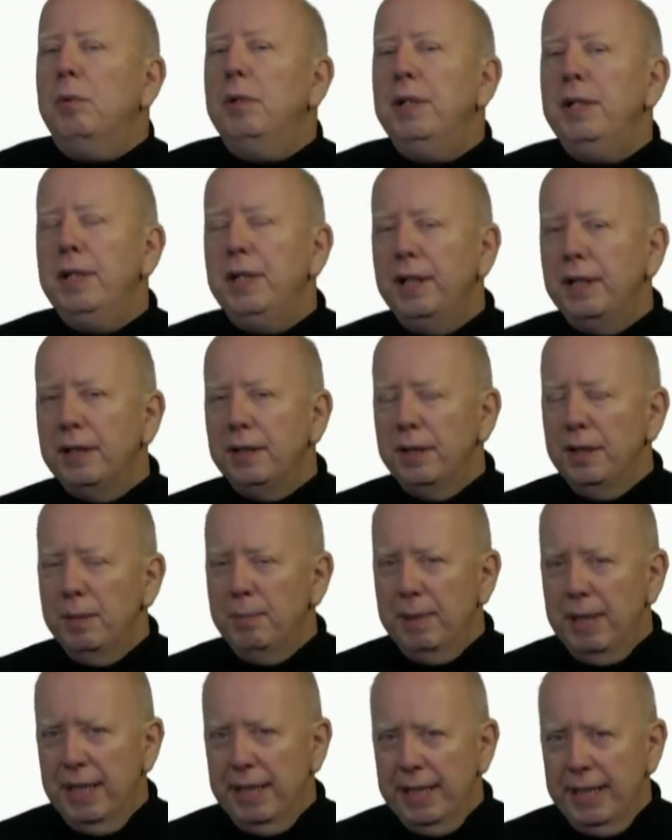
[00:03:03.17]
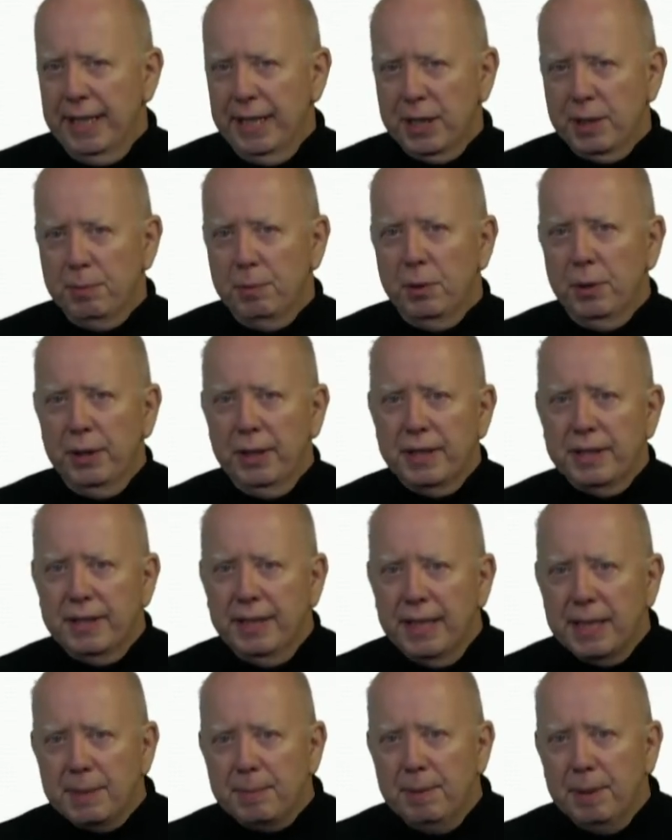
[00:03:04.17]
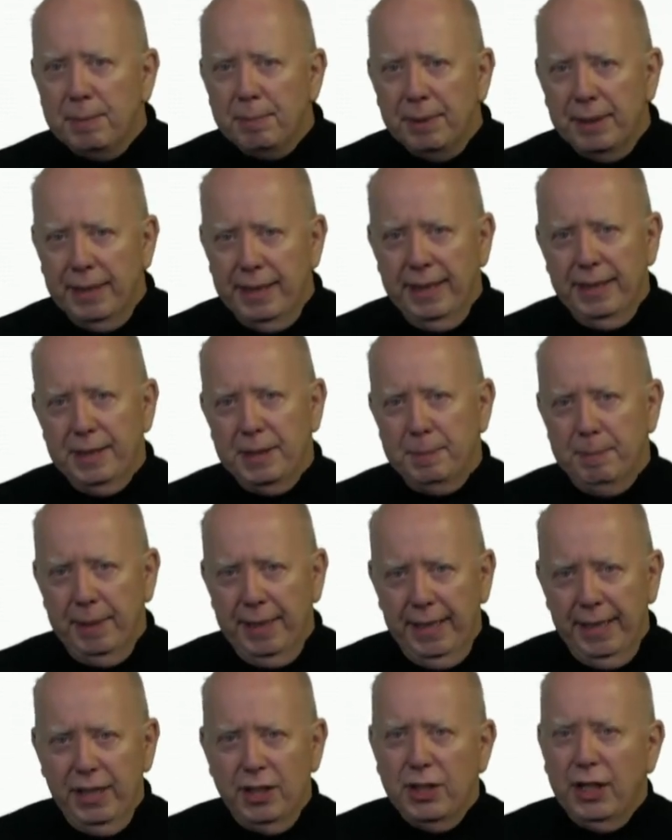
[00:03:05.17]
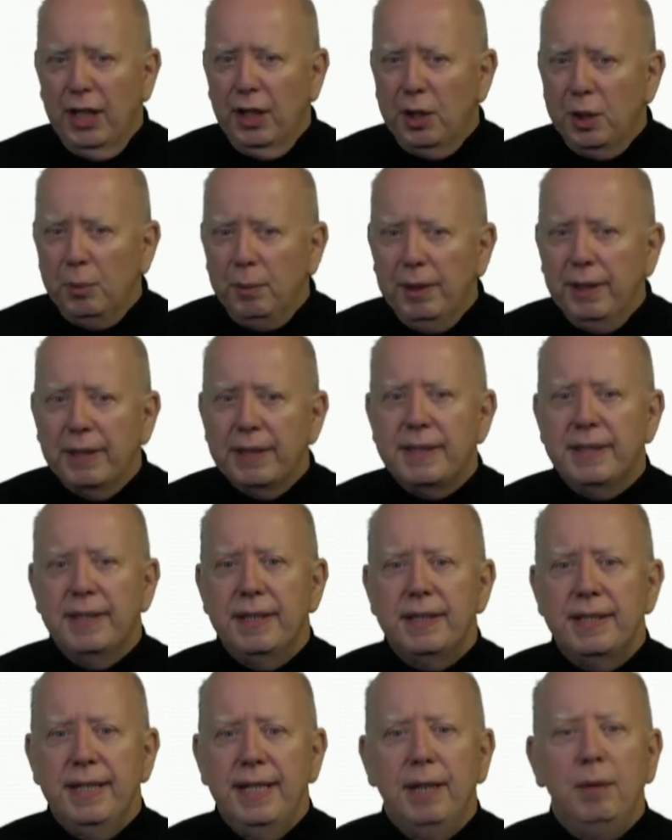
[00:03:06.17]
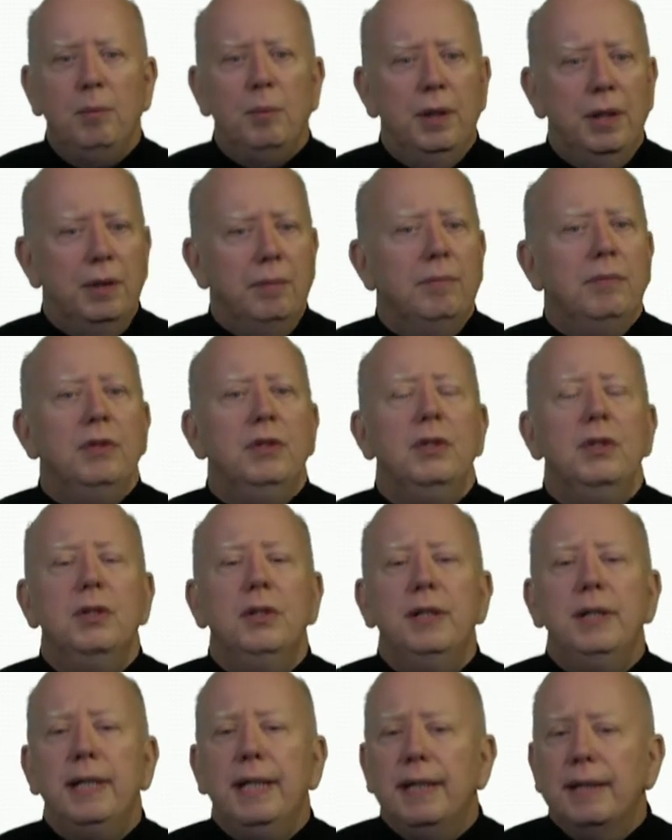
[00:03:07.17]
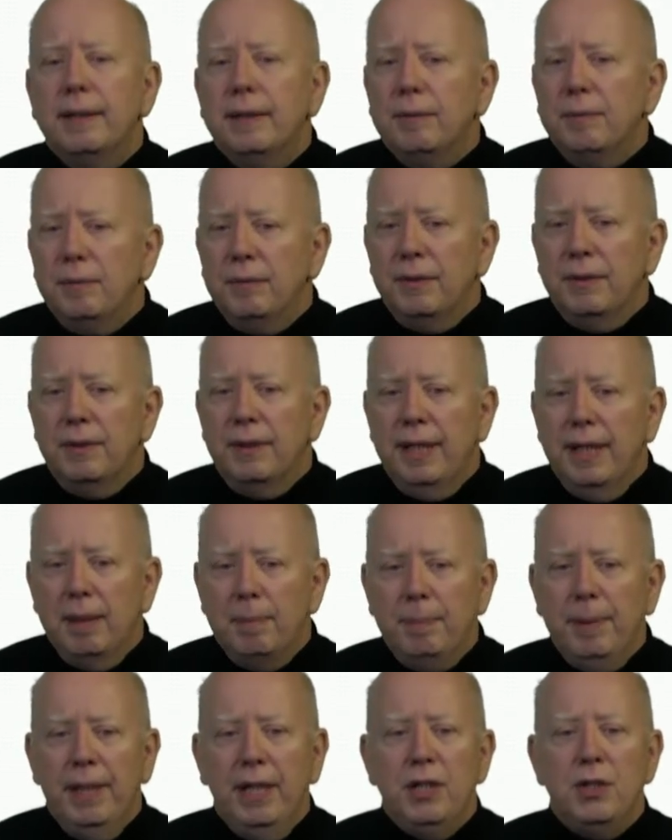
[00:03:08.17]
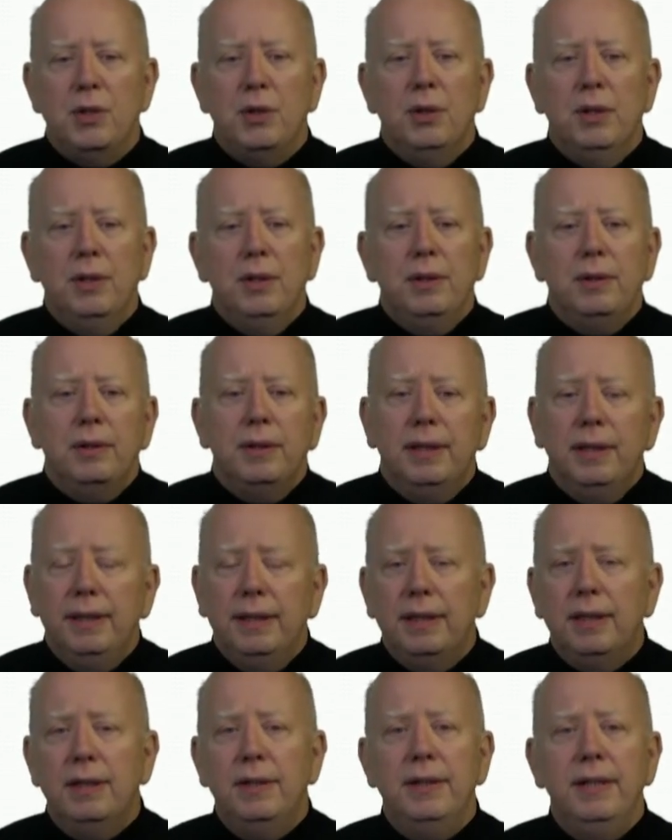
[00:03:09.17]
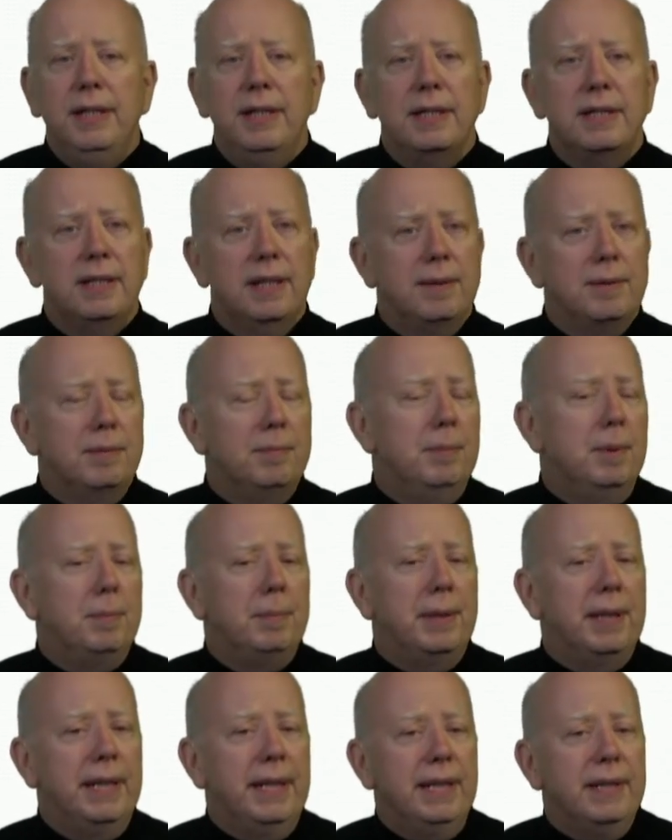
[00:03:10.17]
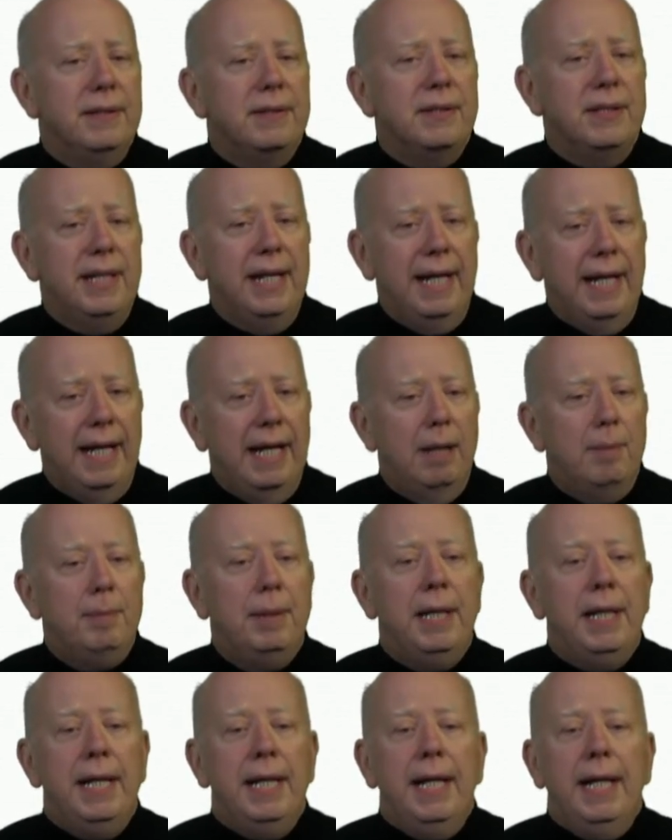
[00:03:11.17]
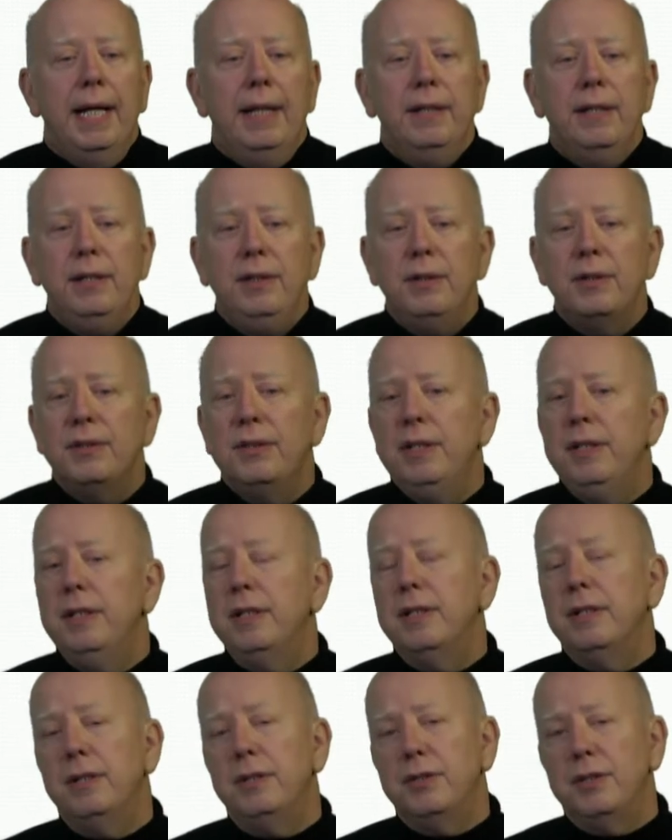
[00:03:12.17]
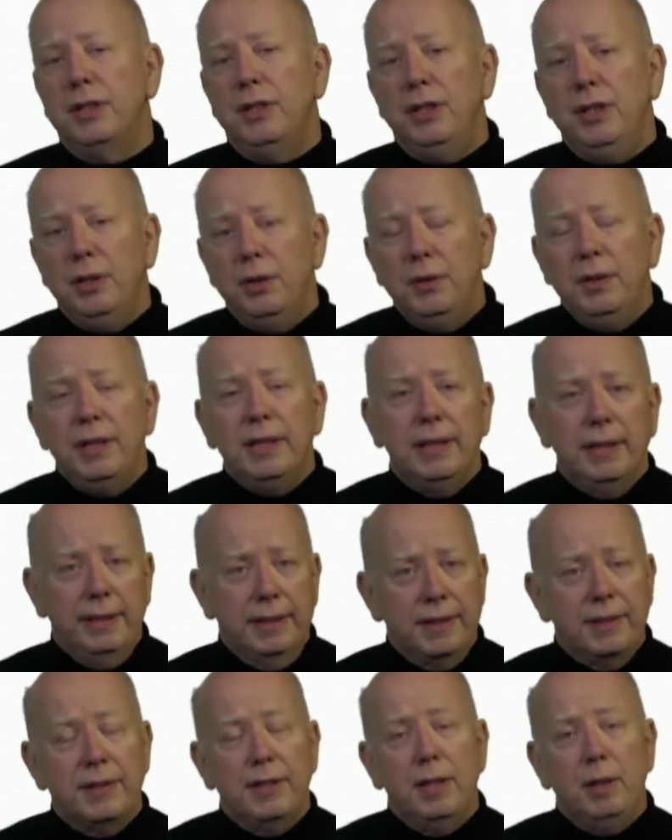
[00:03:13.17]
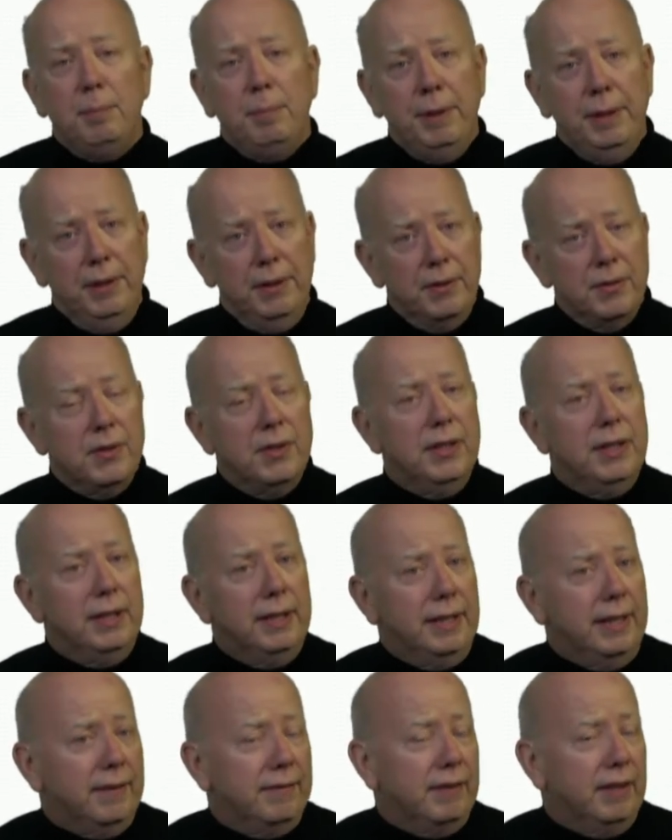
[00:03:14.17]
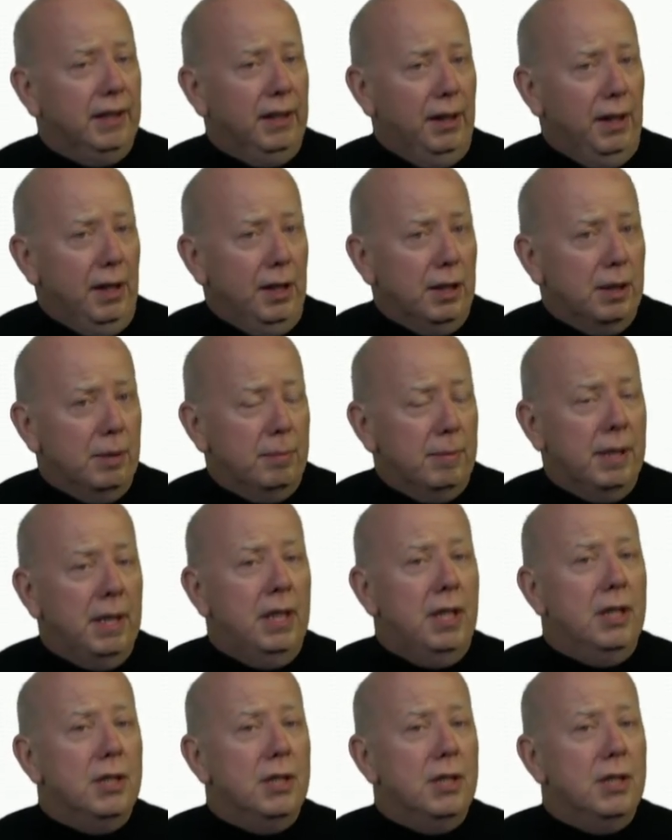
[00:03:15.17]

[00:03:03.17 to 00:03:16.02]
When you get to the My Dashboard Assessment Plans page, how do we access that? Well, you're going to, at that page, you're going to click on the Assessment Plans tab, and then you'll see that there's a unit list that appears in the left column.